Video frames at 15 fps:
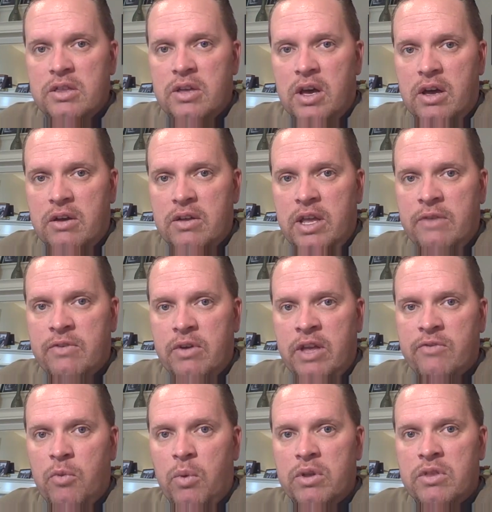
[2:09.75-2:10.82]

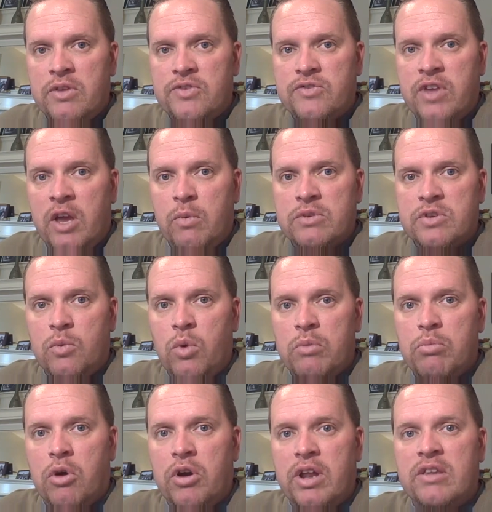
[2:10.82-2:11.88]
even when this state was a
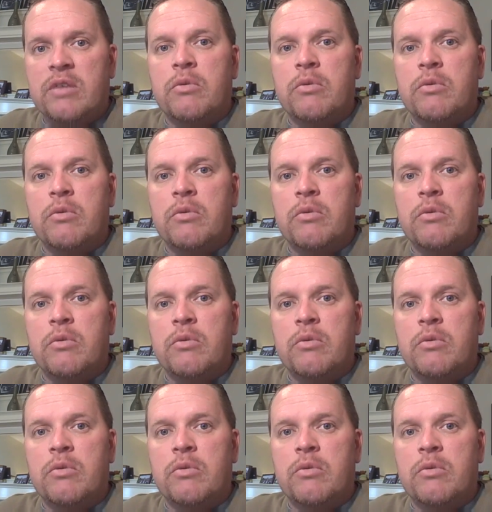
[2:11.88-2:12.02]
one-party